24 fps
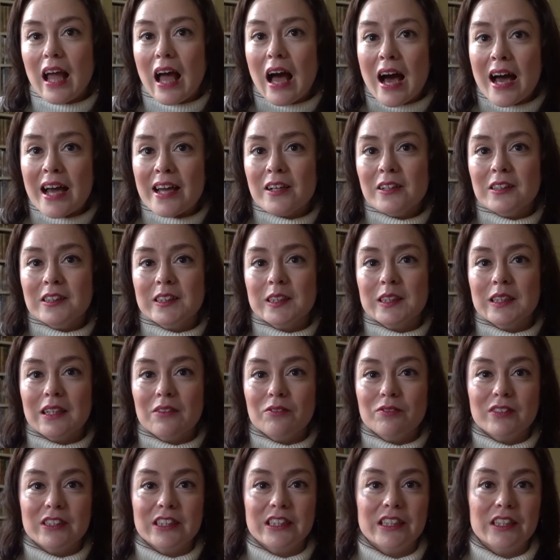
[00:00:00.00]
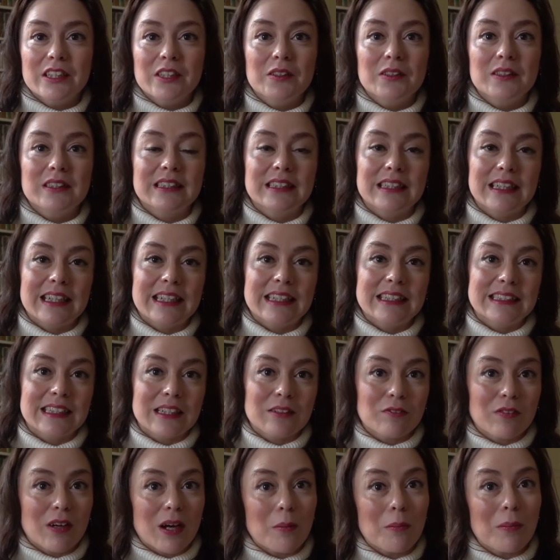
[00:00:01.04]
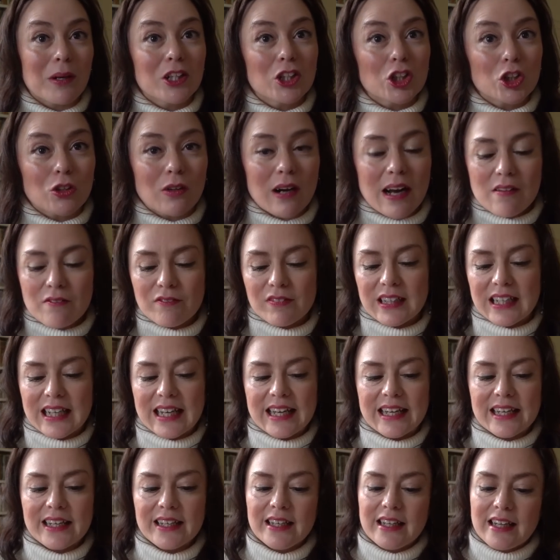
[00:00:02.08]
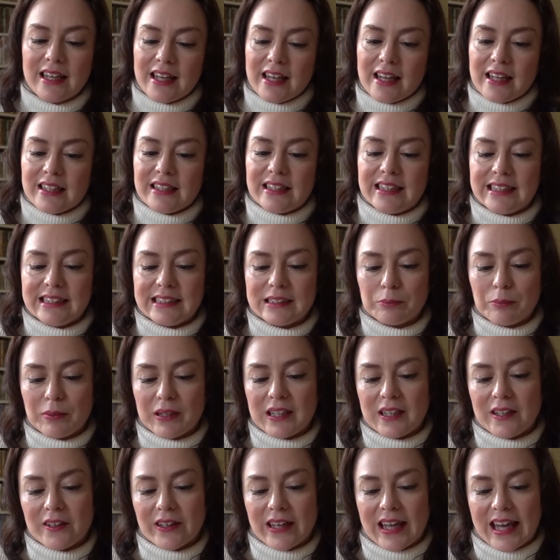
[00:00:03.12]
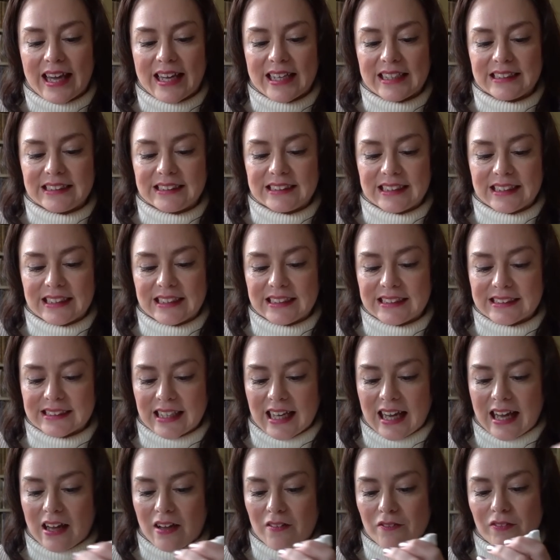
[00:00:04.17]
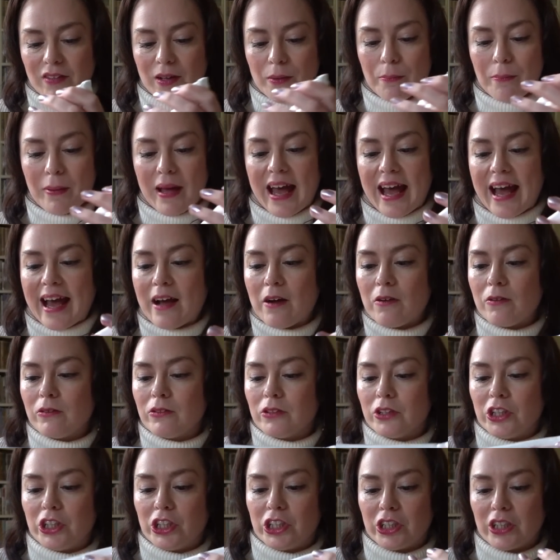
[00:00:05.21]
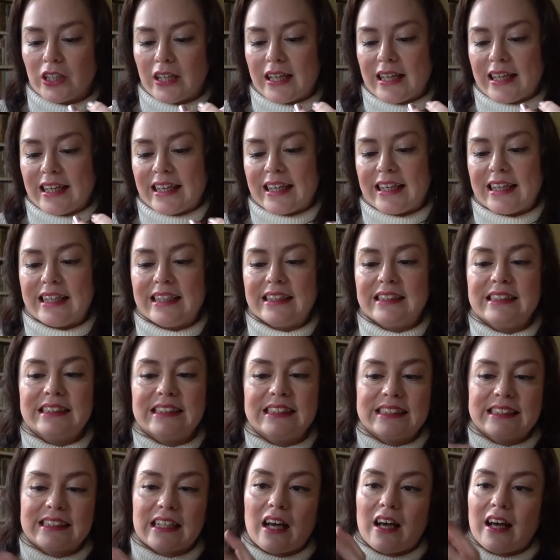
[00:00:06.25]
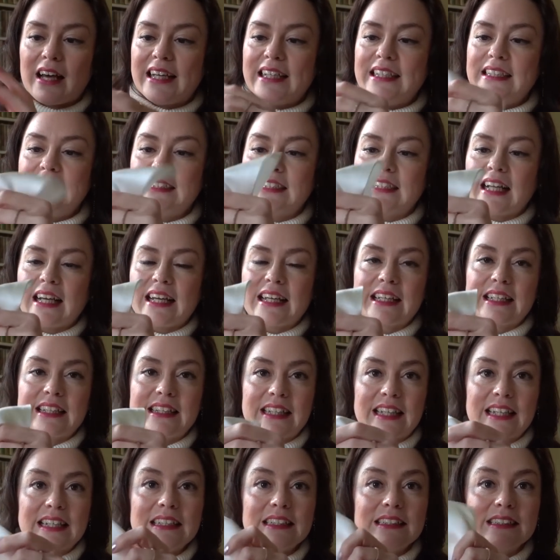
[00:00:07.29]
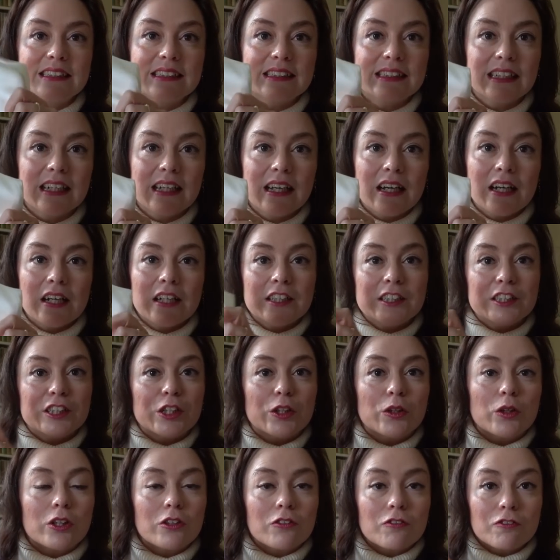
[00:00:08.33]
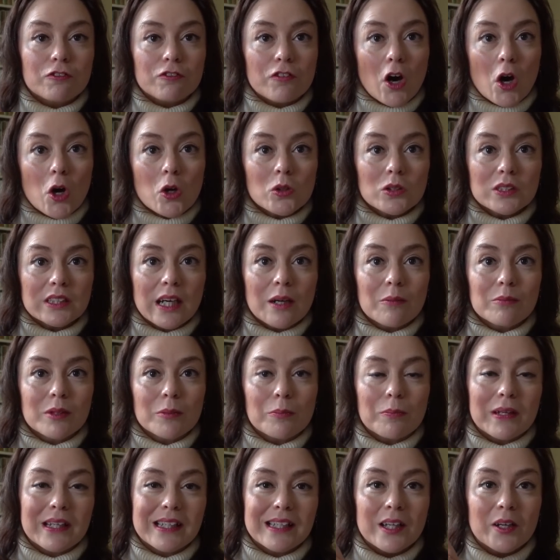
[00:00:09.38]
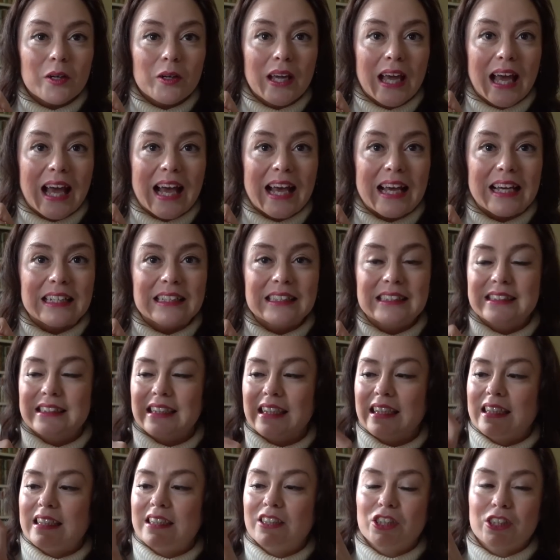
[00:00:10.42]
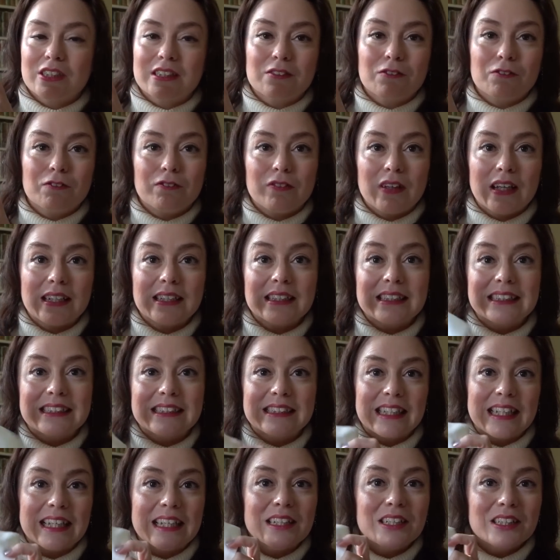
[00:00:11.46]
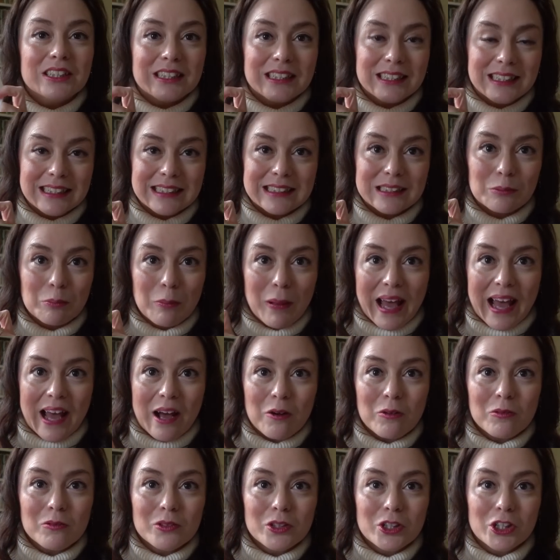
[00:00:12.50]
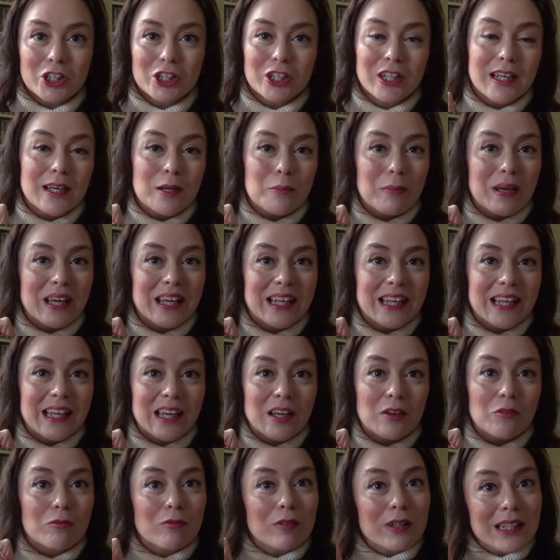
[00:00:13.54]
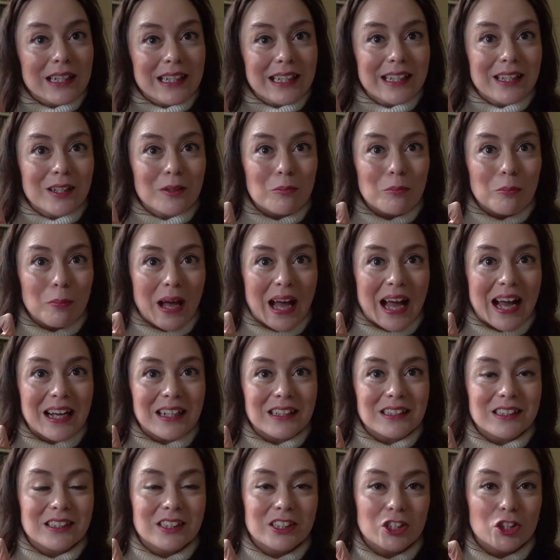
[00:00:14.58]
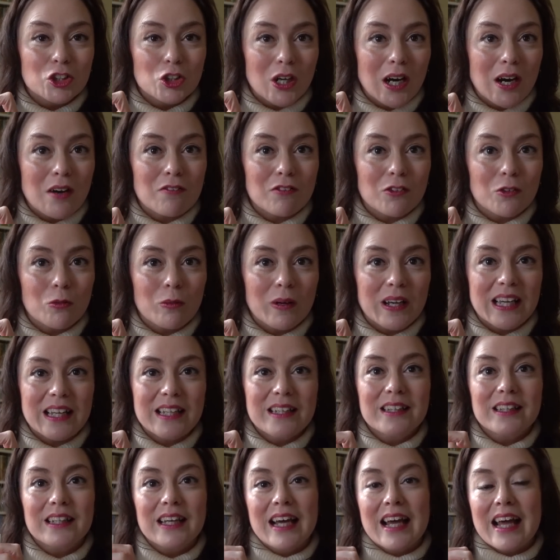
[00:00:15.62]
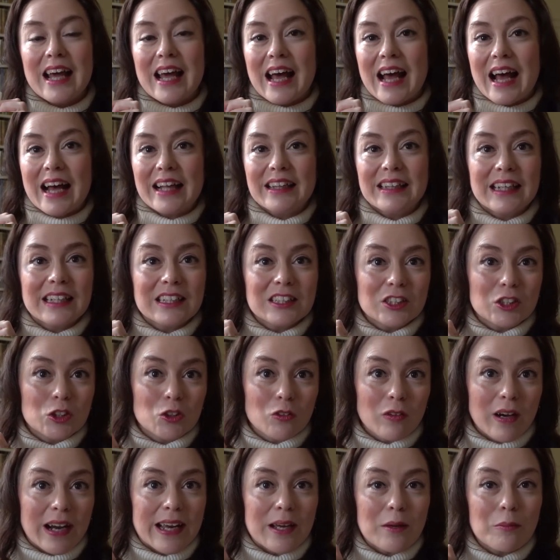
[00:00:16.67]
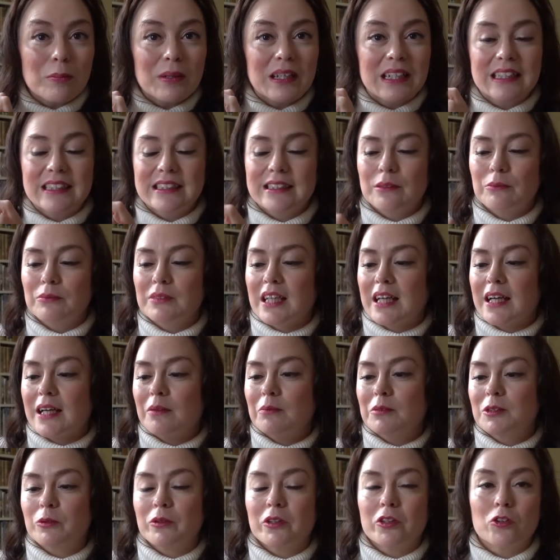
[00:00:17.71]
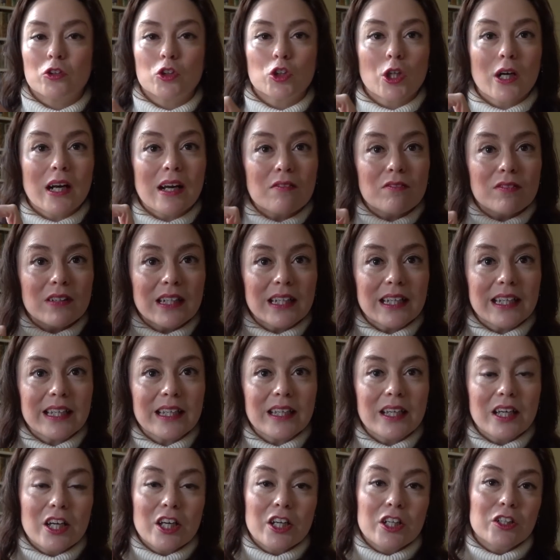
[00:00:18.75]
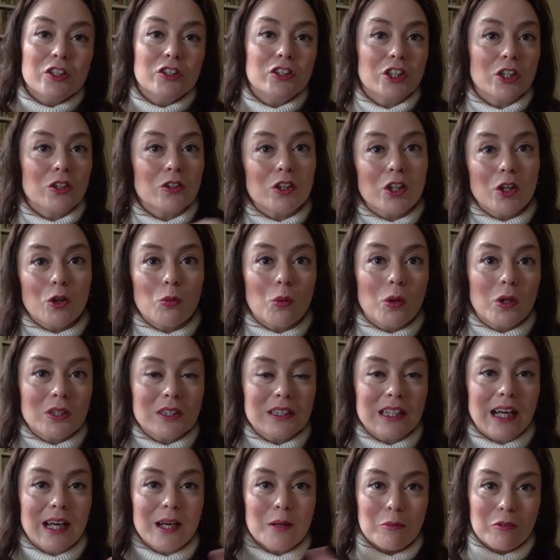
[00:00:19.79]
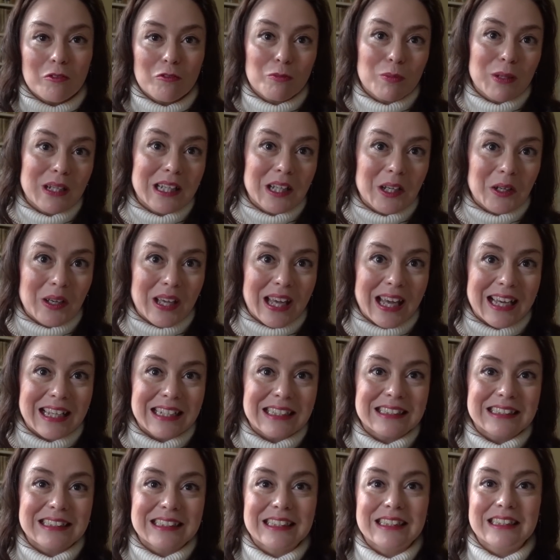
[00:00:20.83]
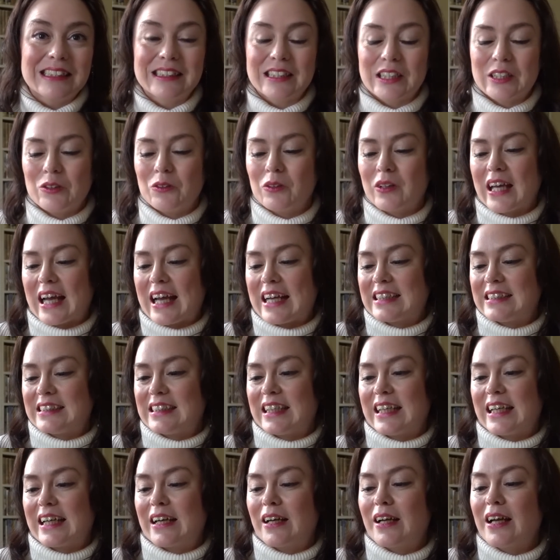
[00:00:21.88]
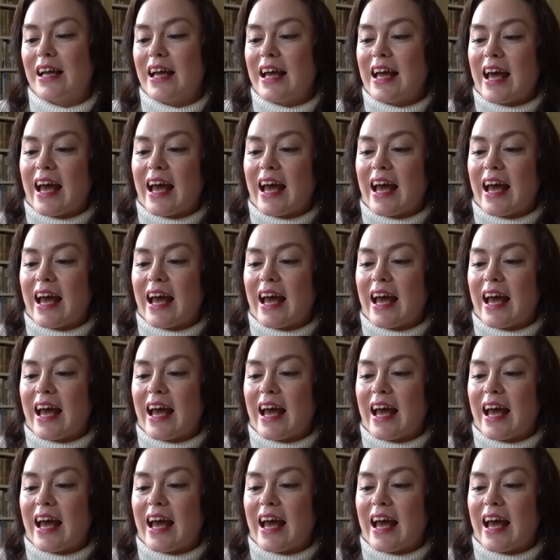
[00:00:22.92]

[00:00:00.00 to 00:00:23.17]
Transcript: I also love to use these if I'm traveling. These pillowcases have a pouch inside like this. So you can fold up the pillowcase and it just fits into this pouch, making it really compact to travel with. And that's great because sometimes when you're traveling, you don't know what type of pillowcases you're getting.